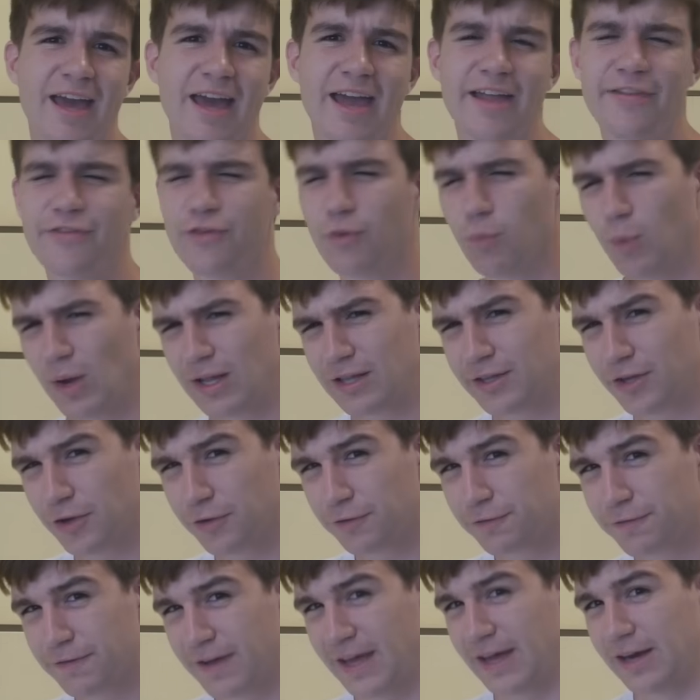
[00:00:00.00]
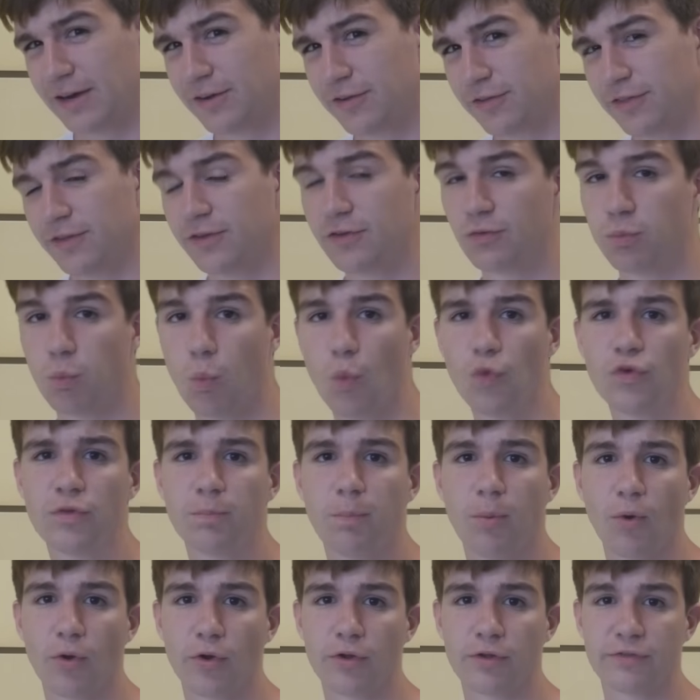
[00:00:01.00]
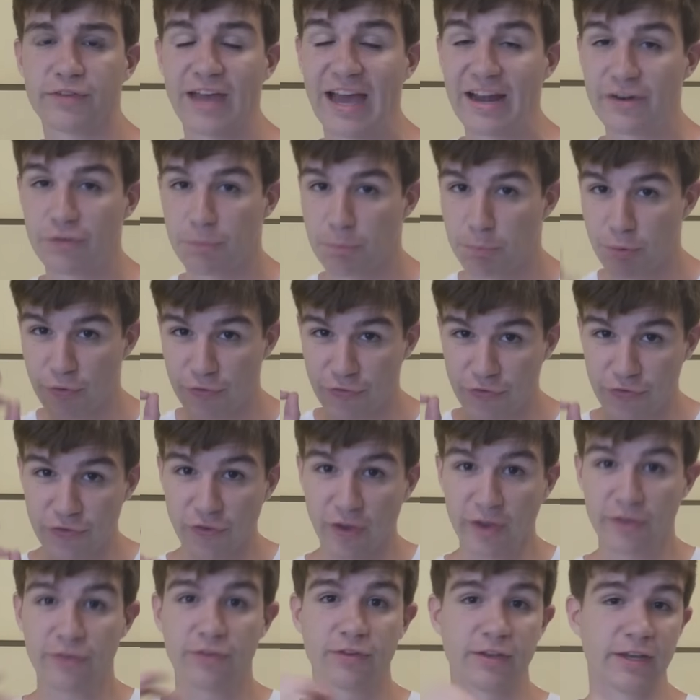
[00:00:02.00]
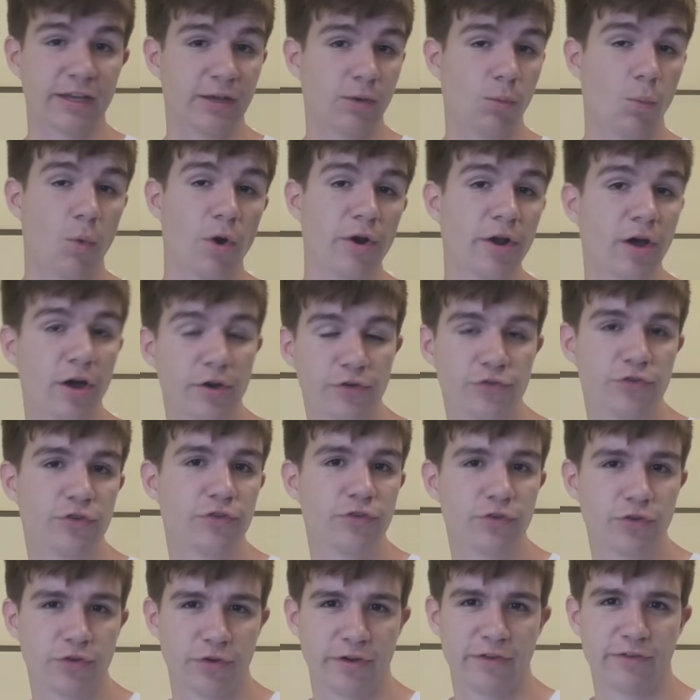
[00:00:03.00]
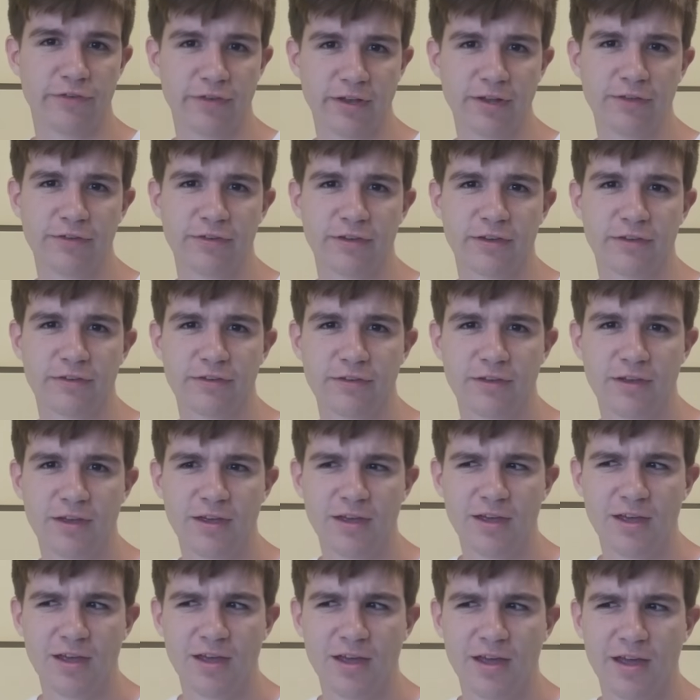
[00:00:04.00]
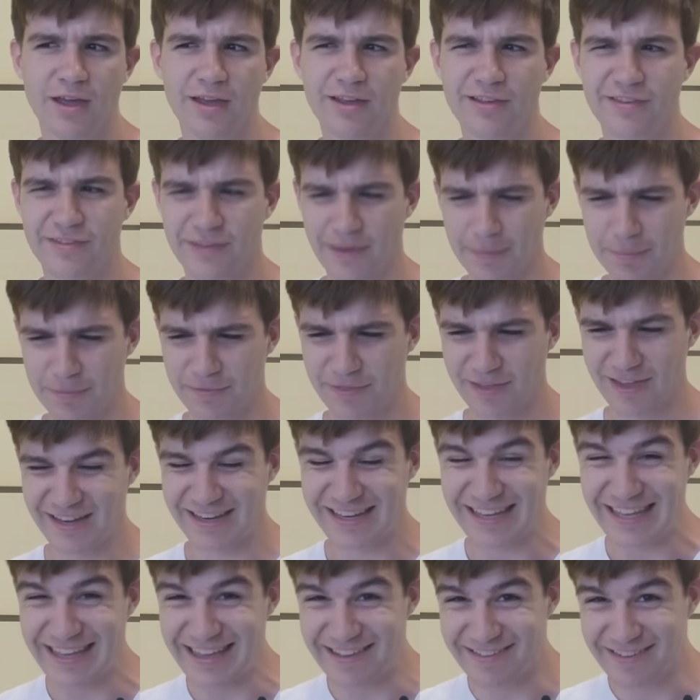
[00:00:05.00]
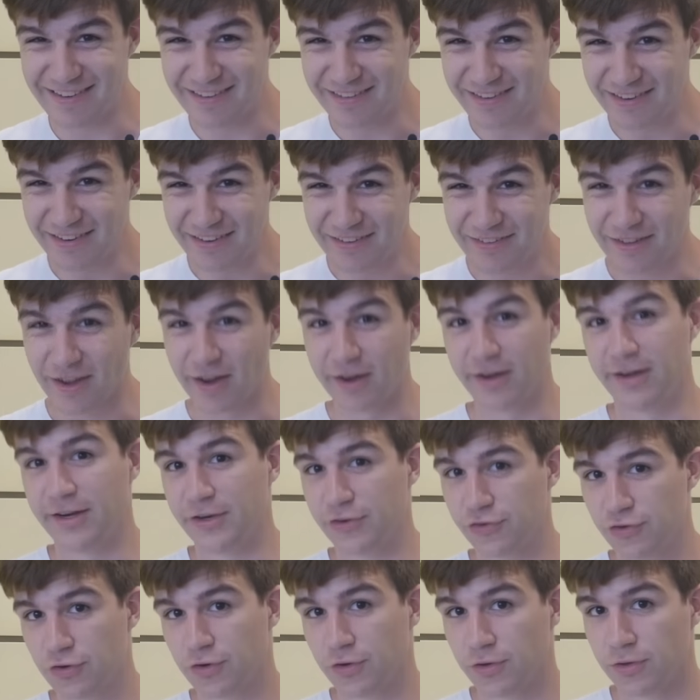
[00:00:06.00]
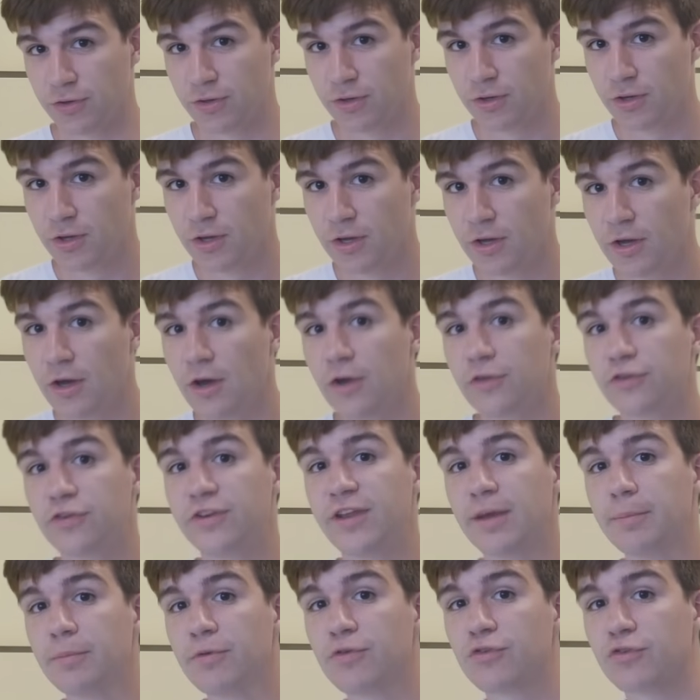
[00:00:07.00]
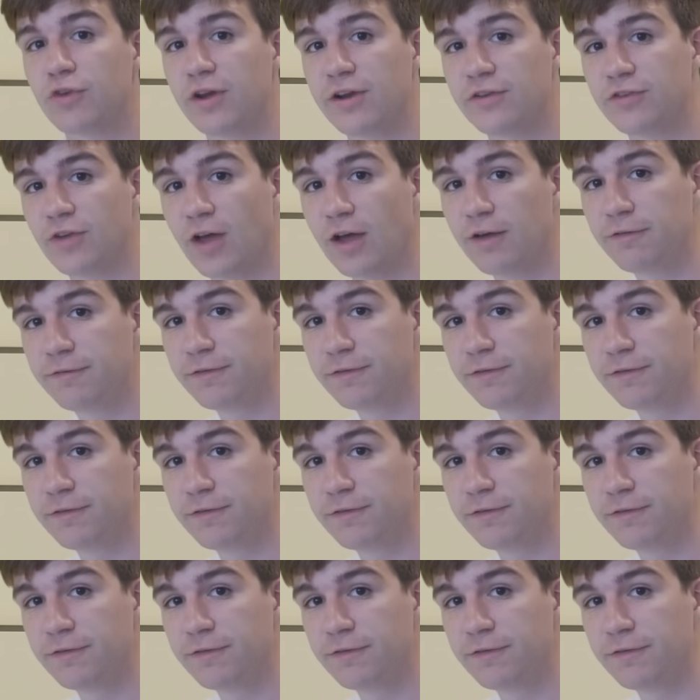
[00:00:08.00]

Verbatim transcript: It's a well-known fact that water boils at precisely 100 degrees Celsius, except that isn't entirely true. To demonstrate, I